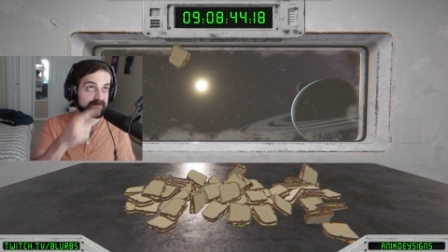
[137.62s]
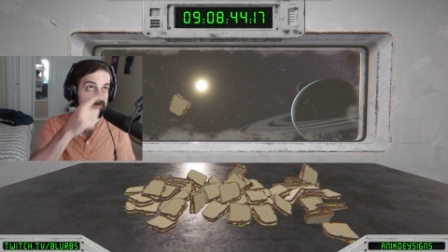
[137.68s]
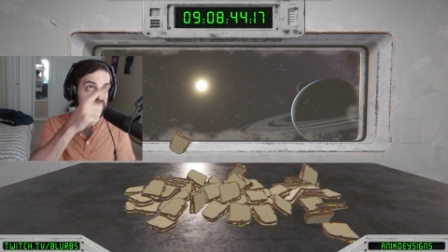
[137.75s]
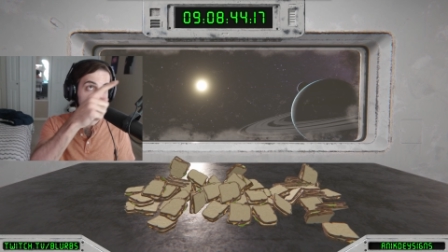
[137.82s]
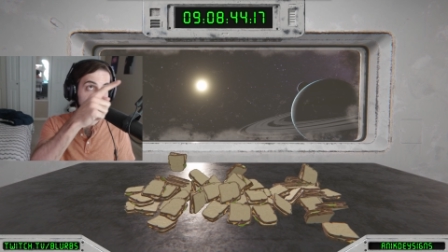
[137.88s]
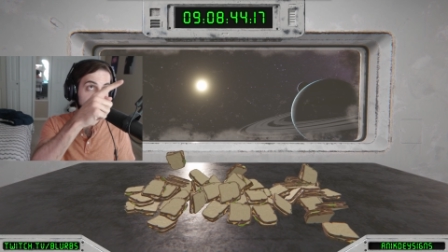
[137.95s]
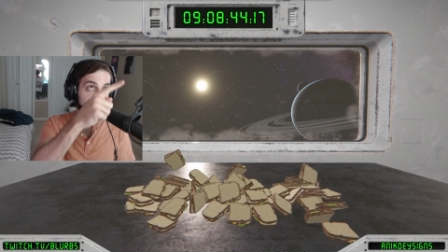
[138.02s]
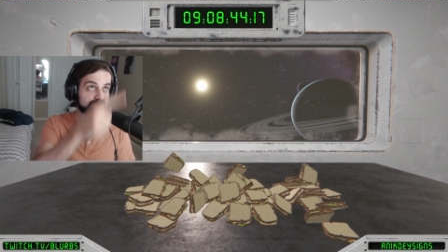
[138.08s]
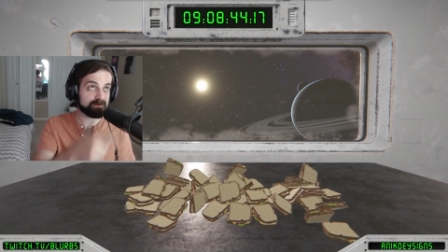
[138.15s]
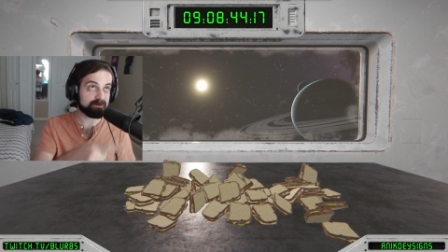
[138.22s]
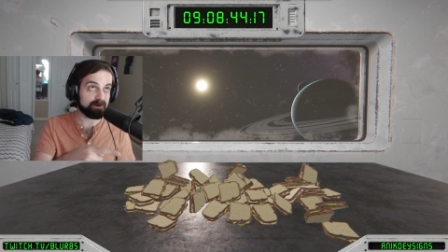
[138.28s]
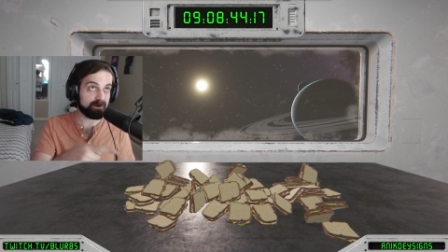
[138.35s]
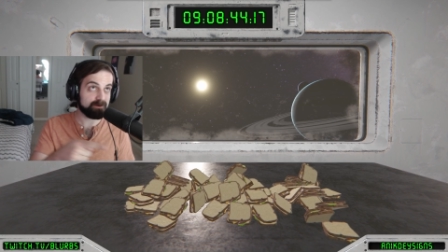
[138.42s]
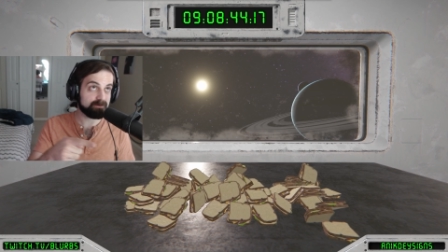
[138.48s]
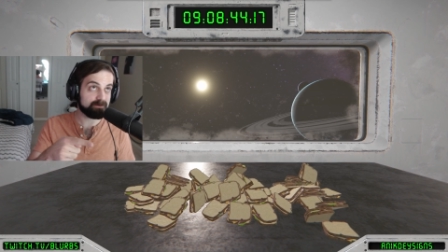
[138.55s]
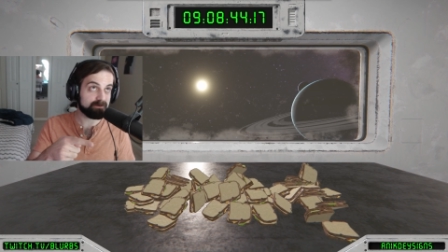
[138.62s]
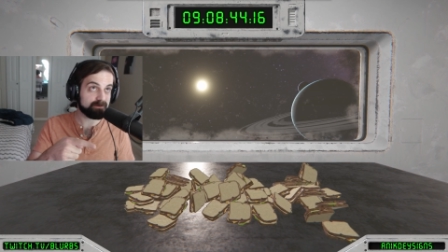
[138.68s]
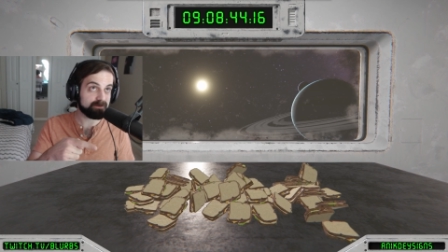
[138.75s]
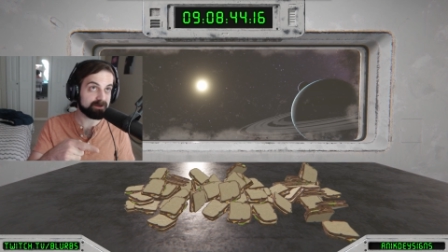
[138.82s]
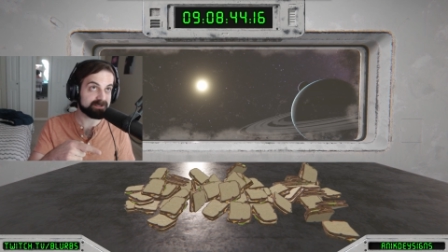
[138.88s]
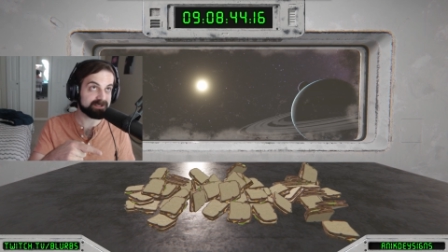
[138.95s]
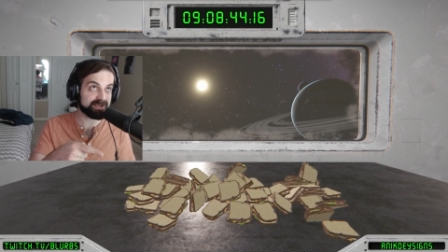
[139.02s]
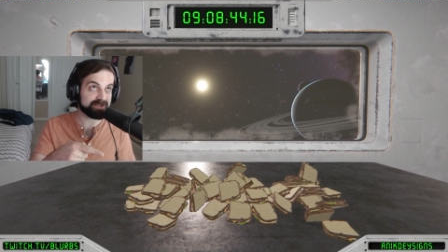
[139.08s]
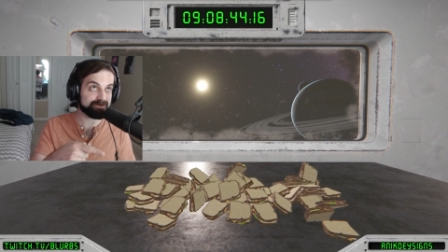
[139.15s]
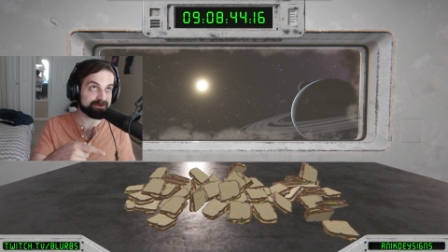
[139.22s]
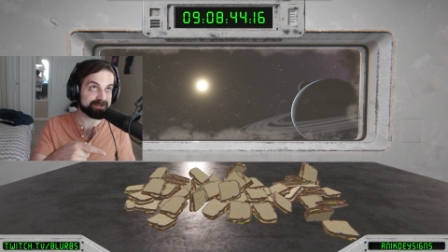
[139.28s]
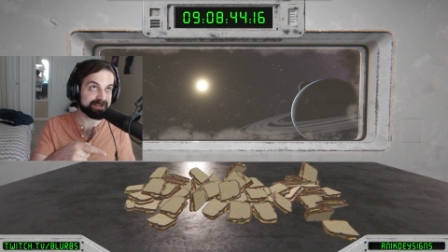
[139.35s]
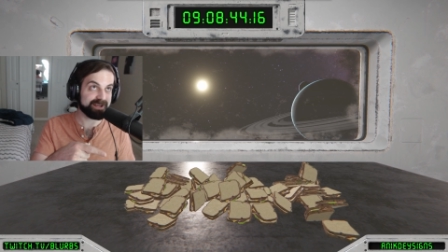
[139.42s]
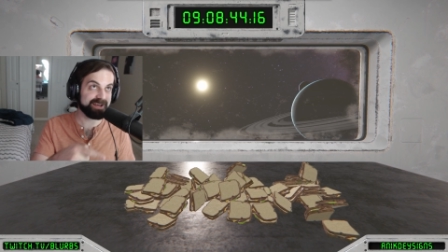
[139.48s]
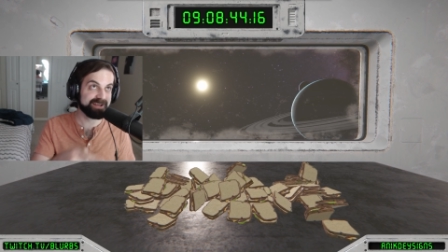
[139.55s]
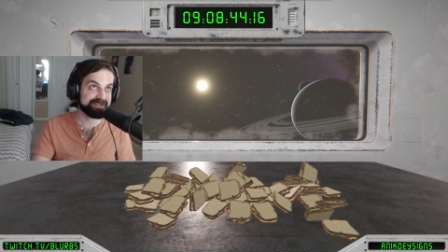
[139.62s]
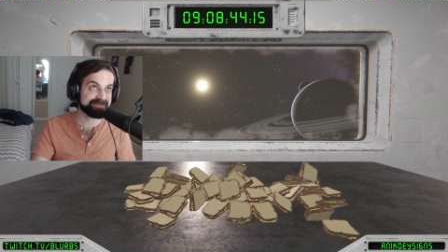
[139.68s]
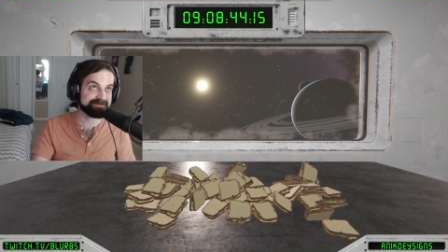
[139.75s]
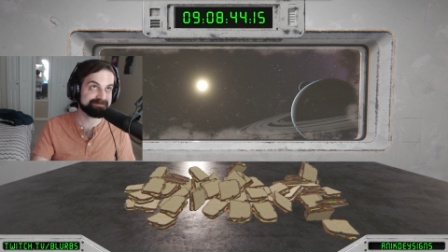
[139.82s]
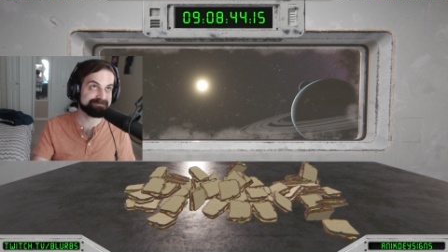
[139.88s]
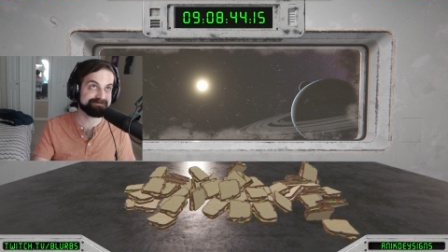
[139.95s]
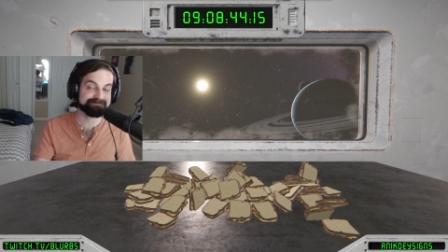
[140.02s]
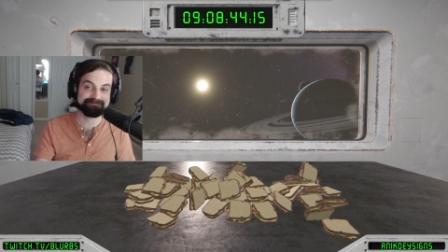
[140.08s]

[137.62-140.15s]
Starfield sandwich countdown website I made,